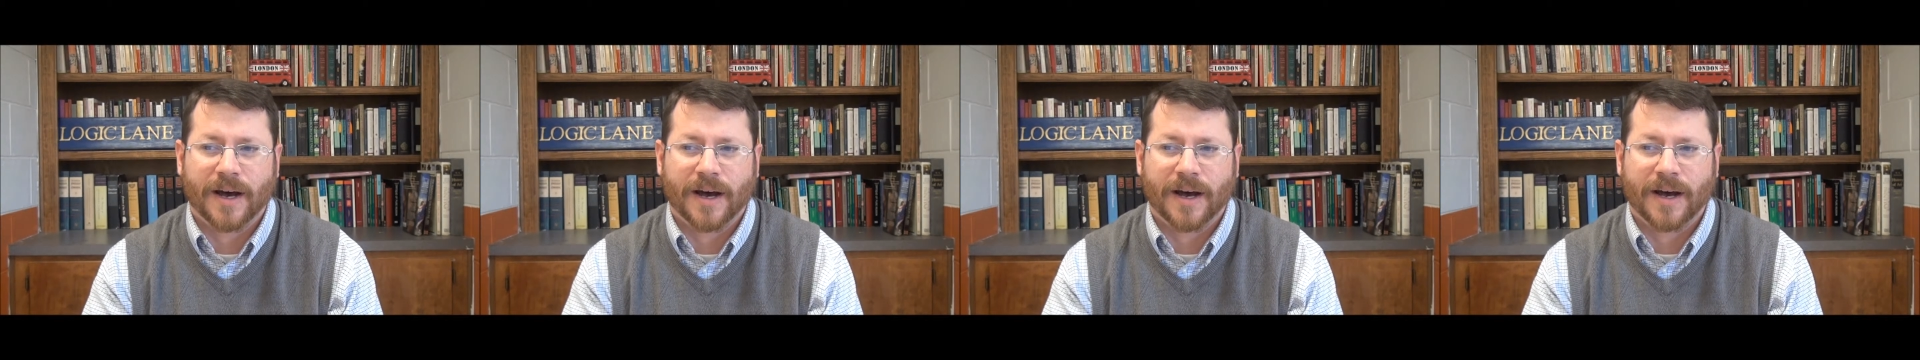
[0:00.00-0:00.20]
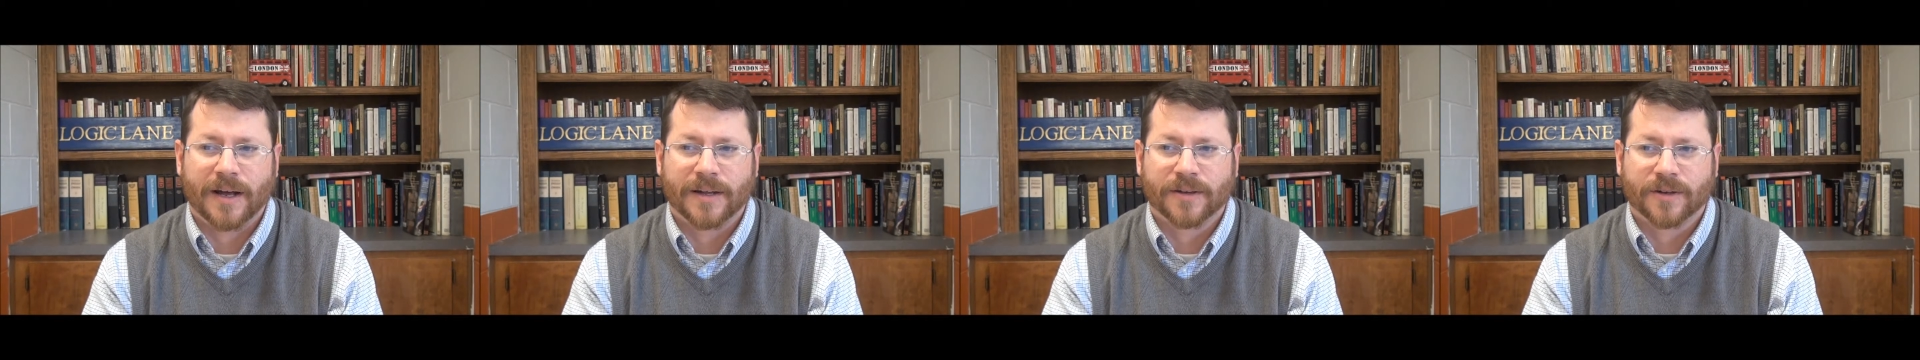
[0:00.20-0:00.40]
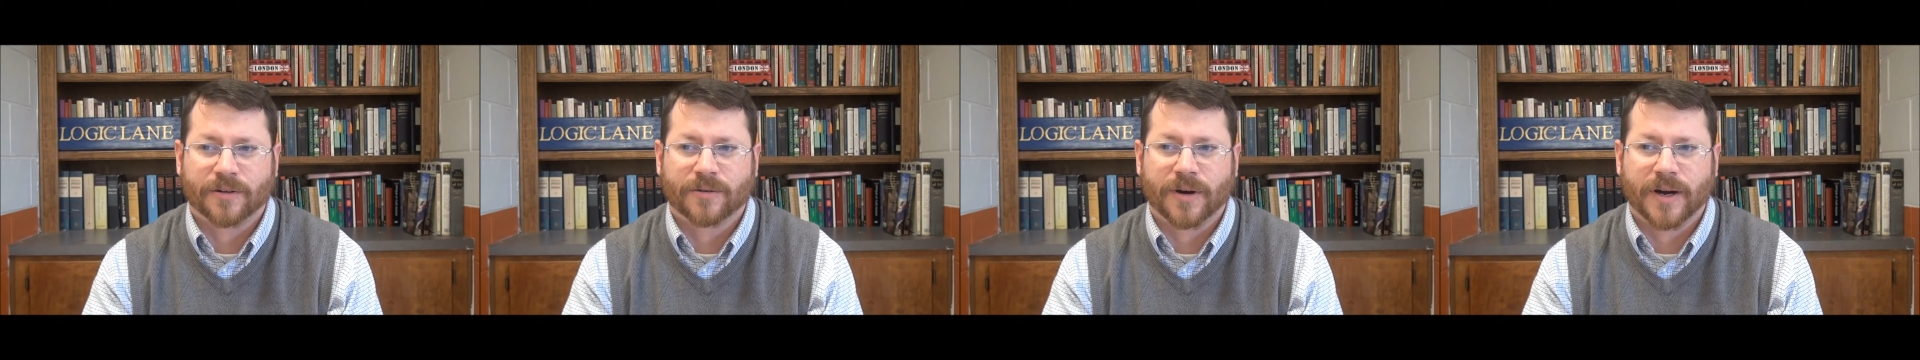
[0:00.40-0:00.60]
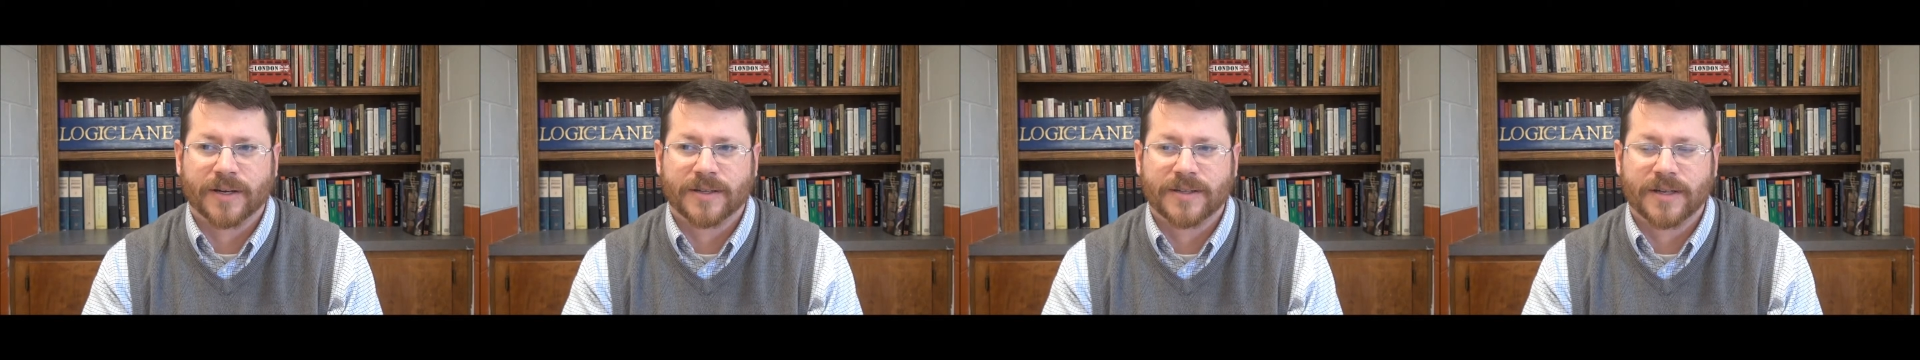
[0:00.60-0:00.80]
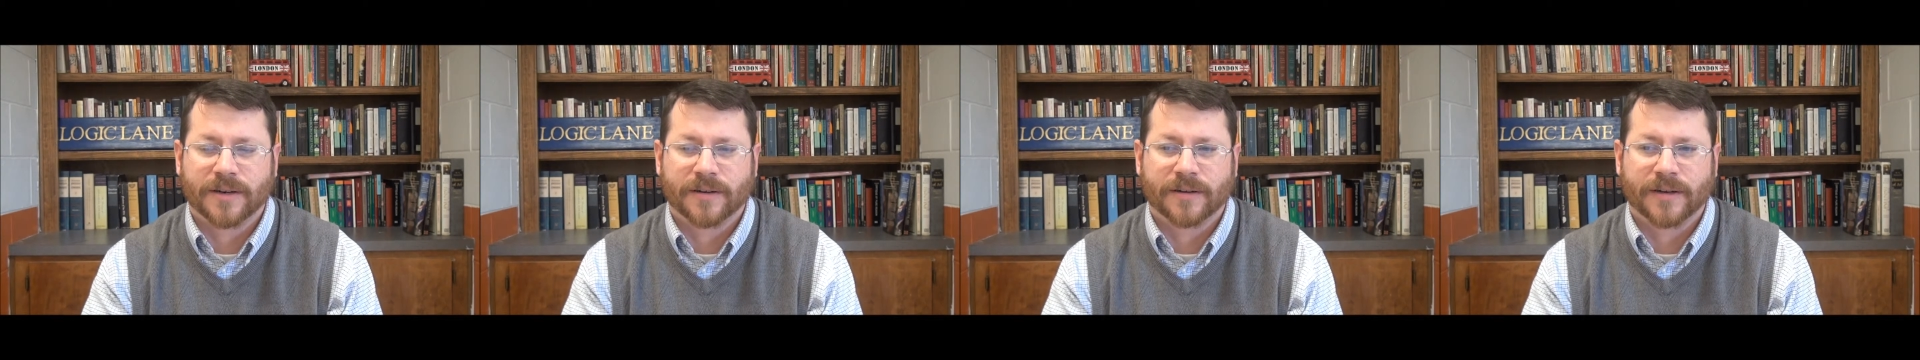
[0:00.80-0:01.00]
on the
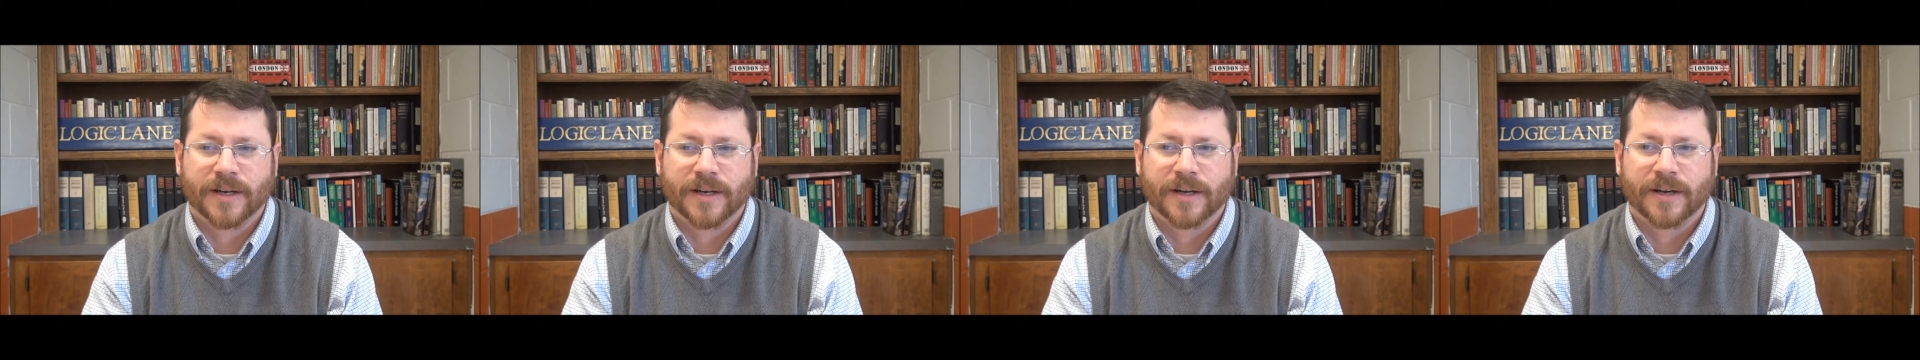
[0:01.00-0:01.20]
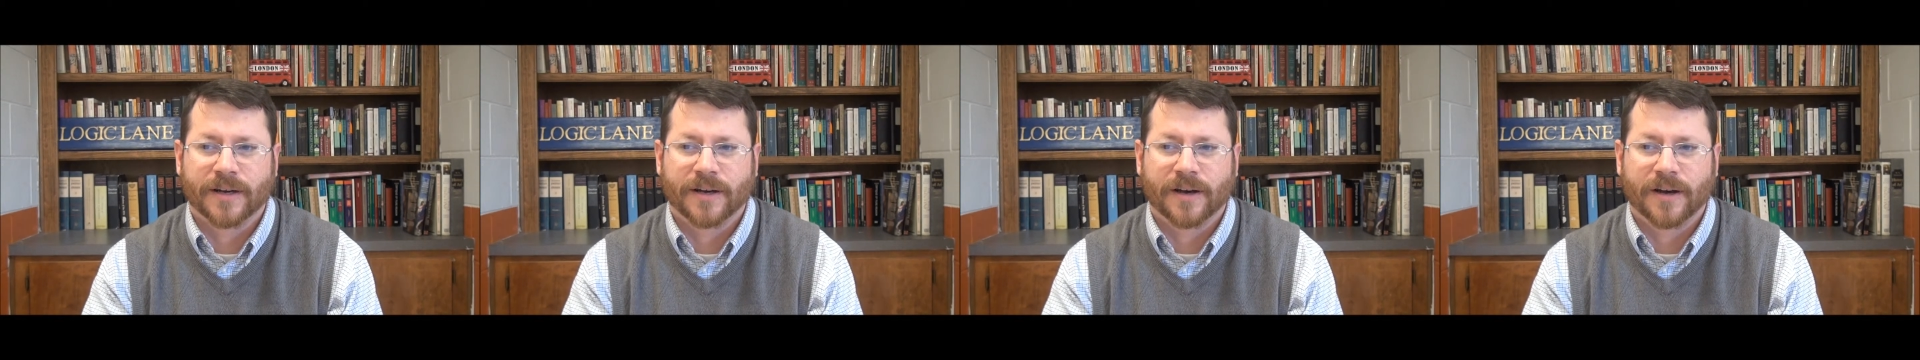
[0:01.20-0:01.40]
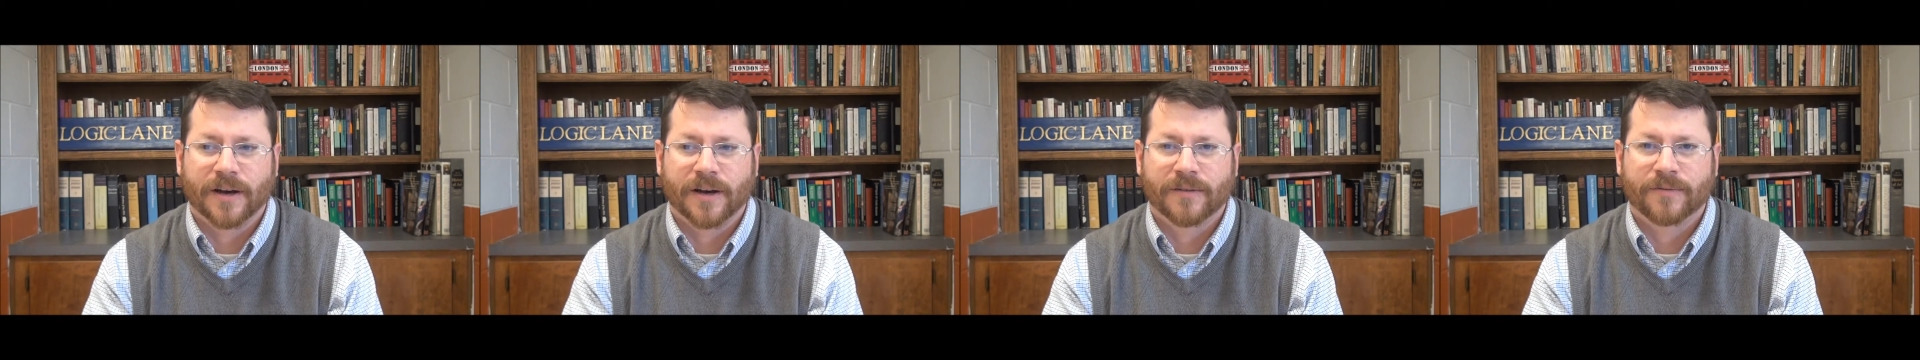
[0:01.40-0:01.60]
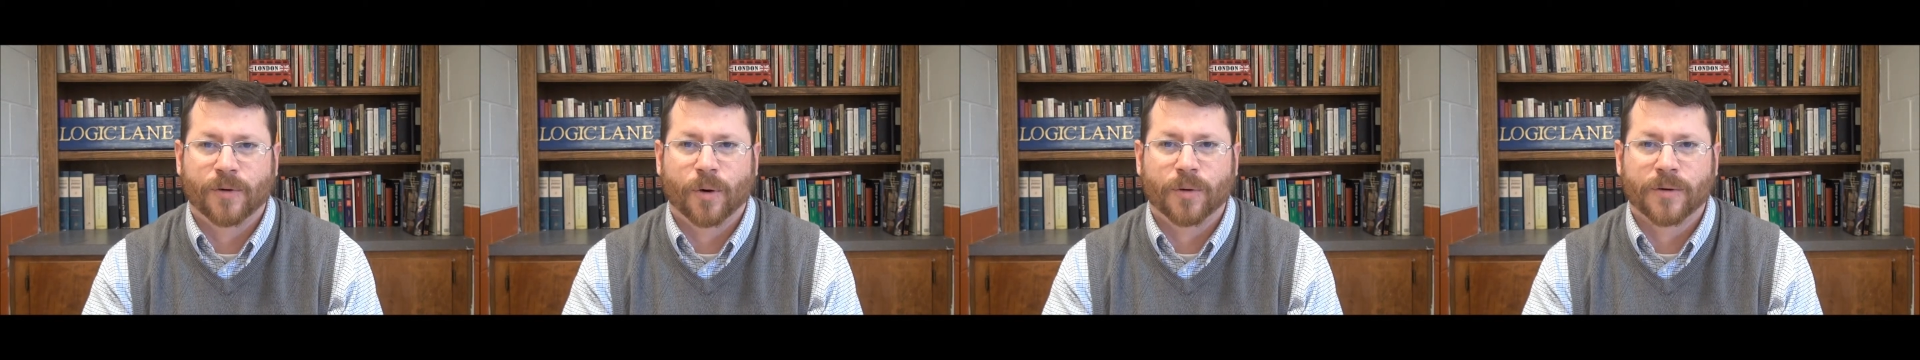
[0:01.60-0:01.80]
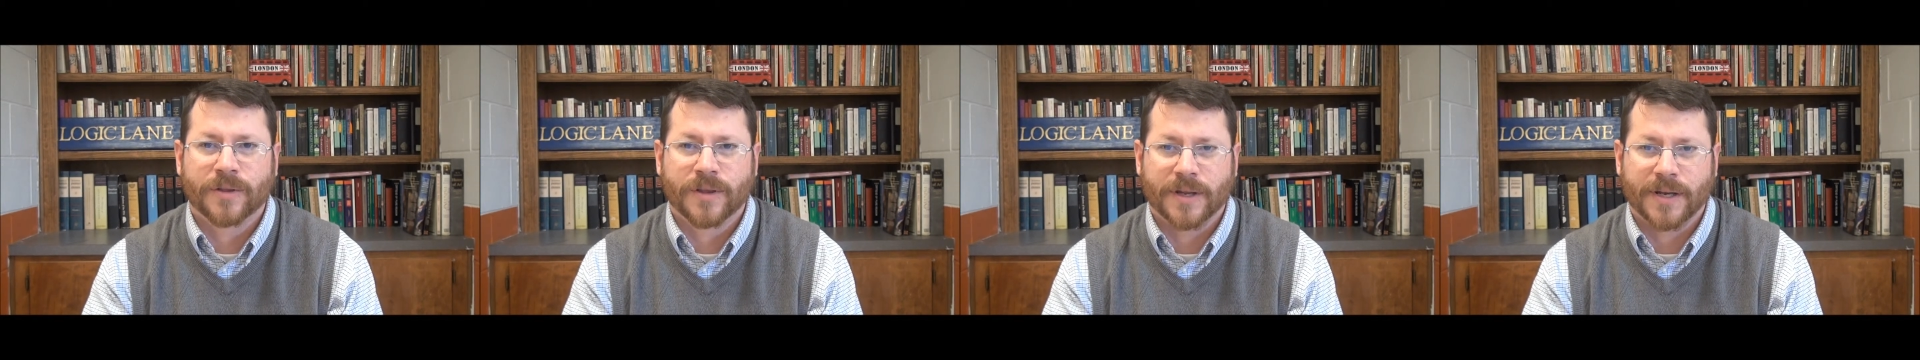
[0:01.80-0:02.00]
criteria of
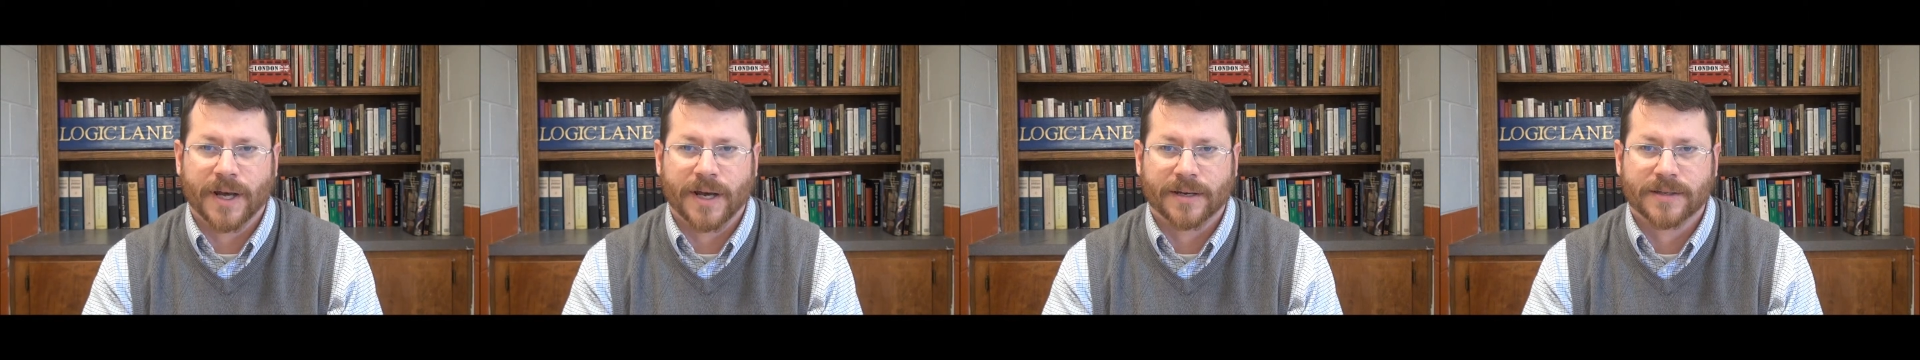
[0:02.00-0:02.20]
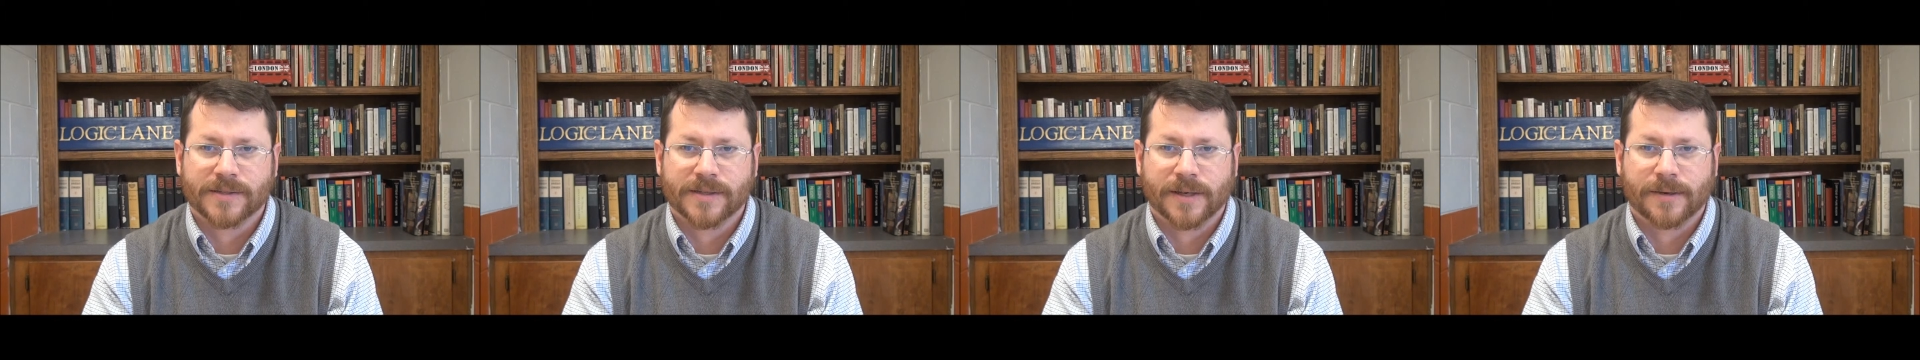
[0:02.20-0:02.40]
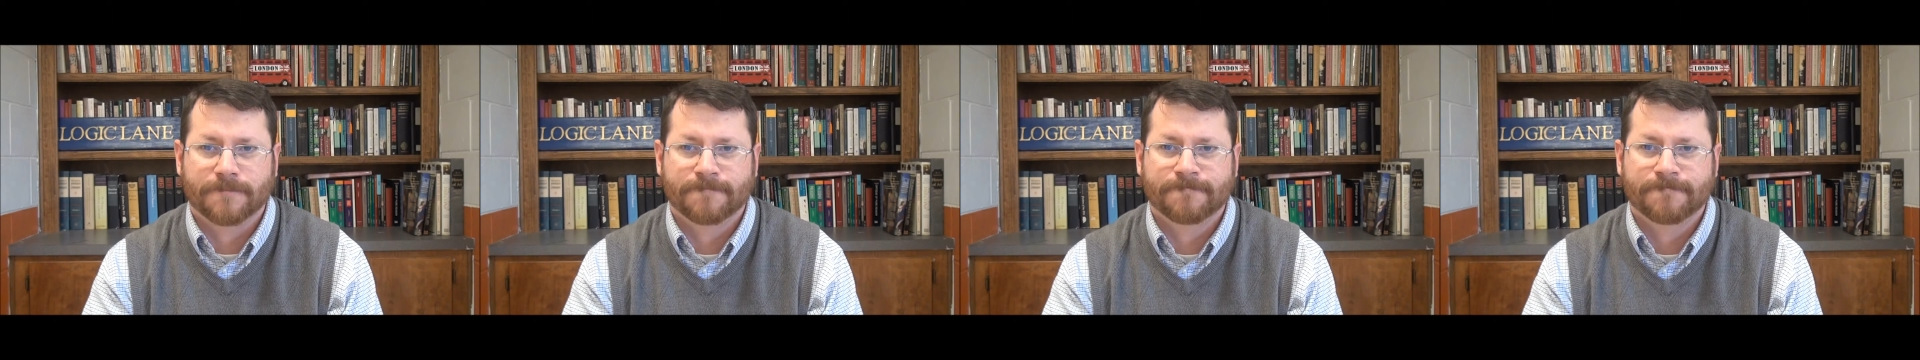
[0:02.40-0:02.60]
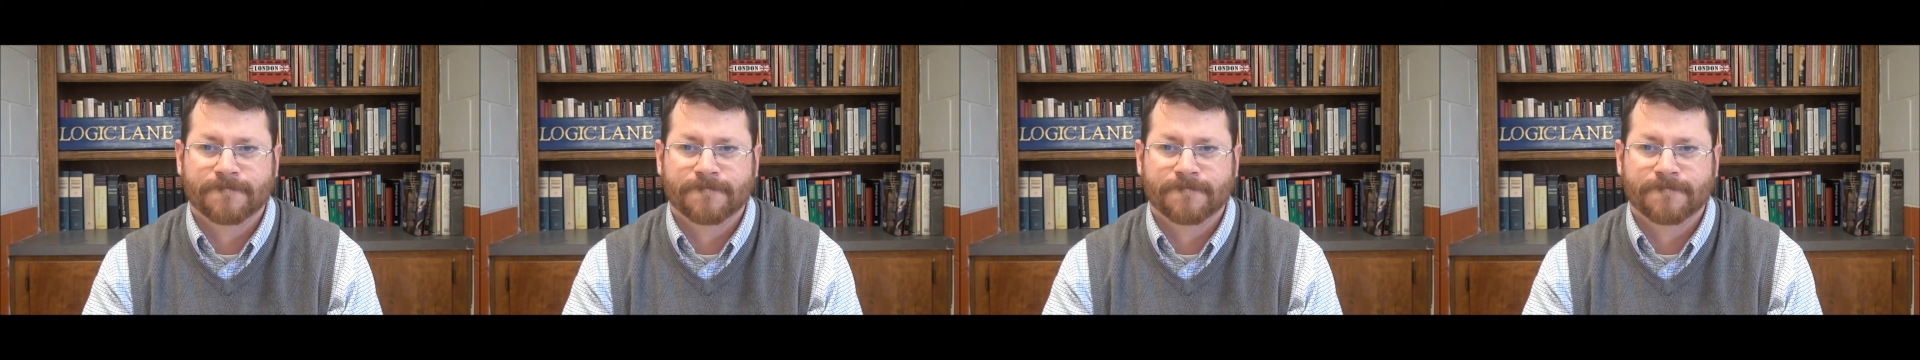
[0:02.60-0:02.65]
orthodoxy,